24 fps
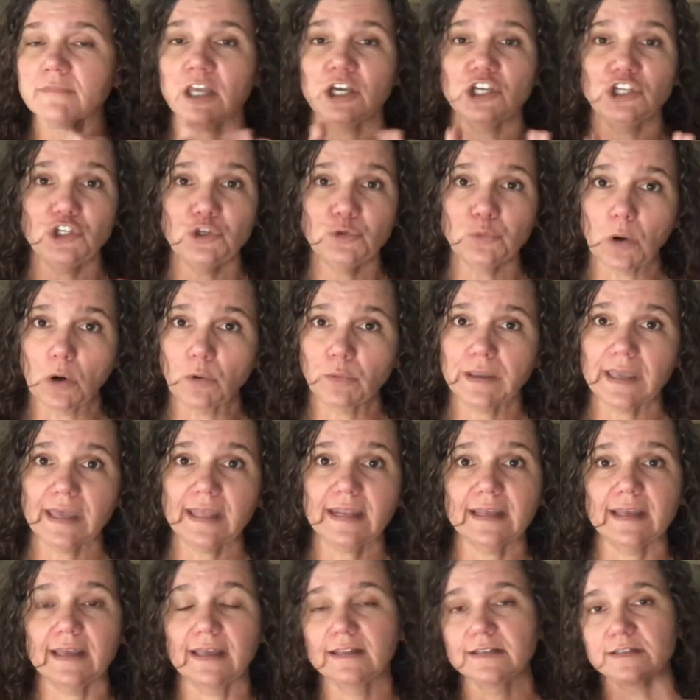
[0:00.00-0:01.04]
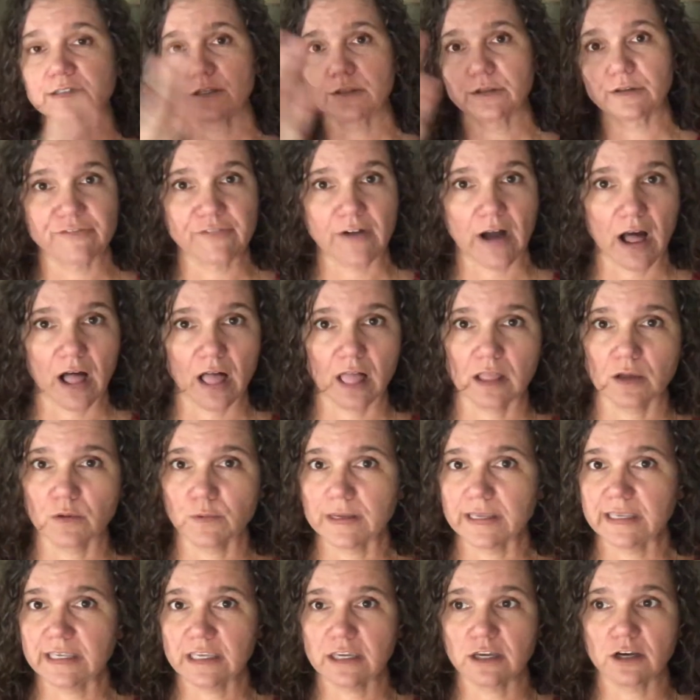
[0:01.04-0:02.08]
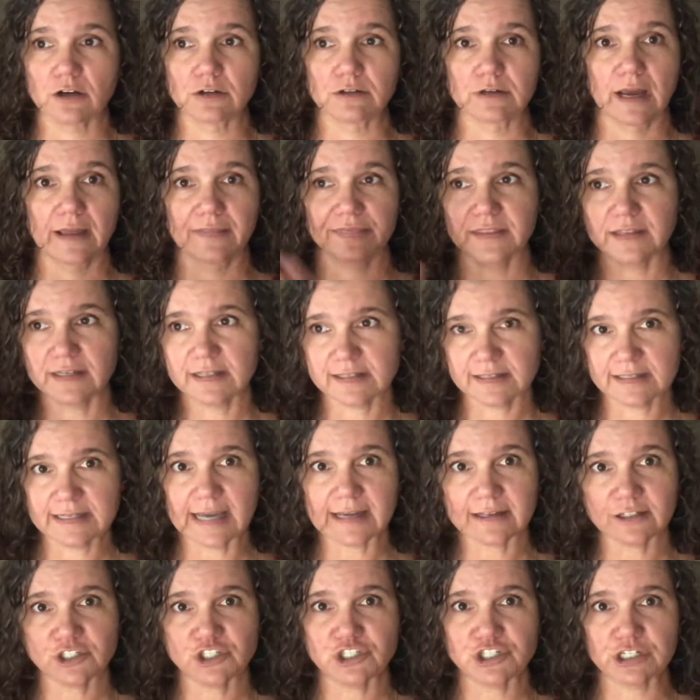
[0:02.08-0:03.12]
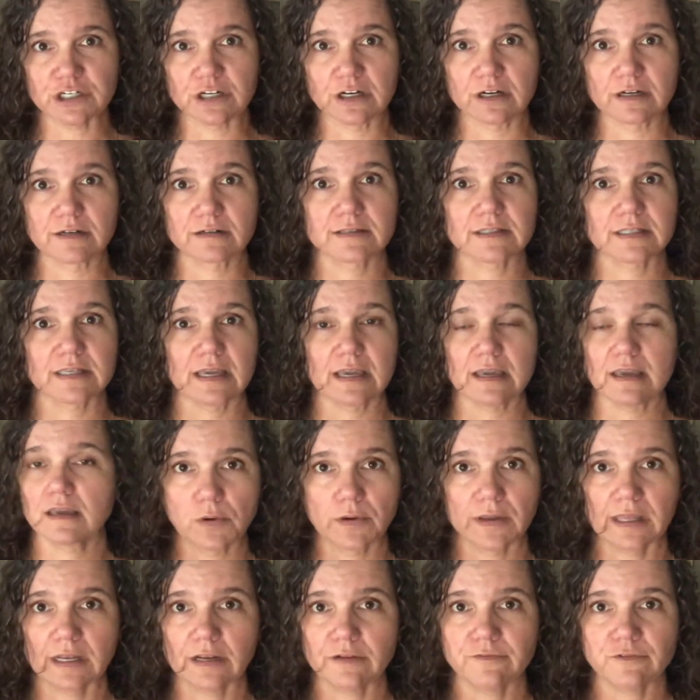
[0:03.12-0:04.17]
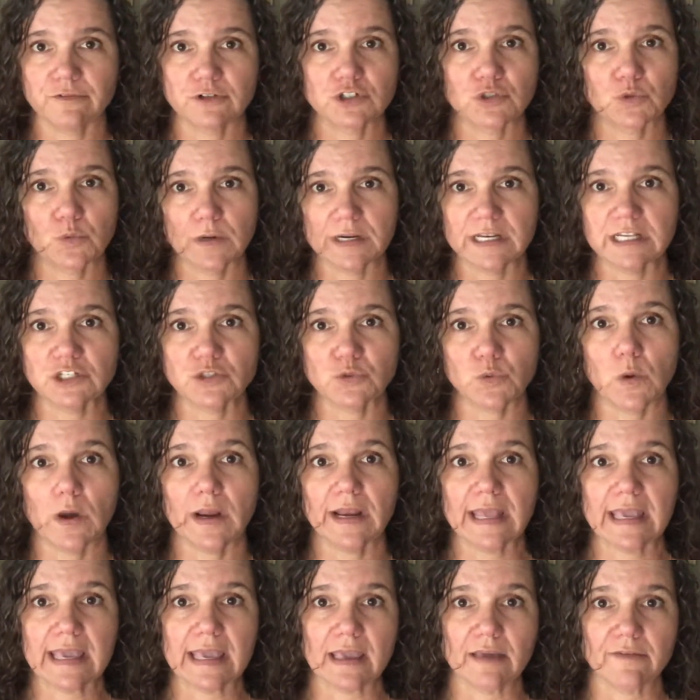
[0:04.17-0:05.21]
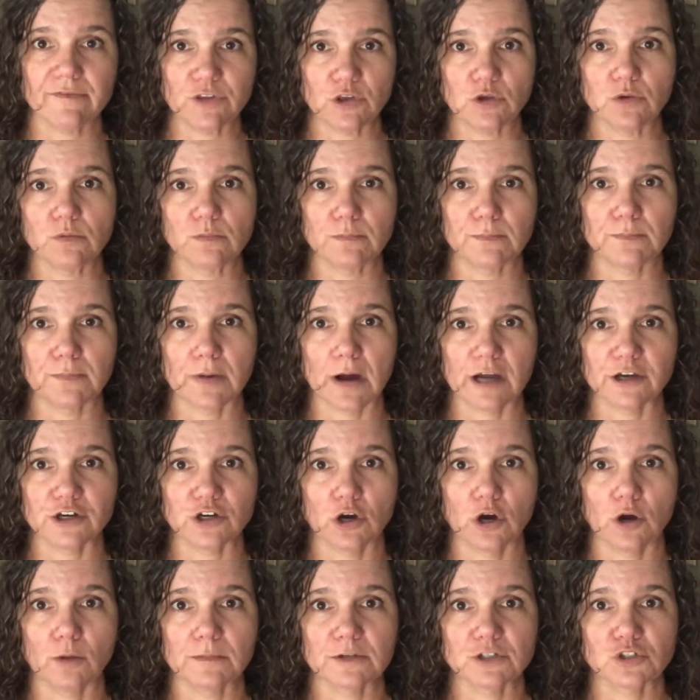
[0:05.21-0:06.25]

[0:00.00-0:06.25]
You won't get it until the following year, not this next year. Say, you won't get it for 2020 if you bought your home in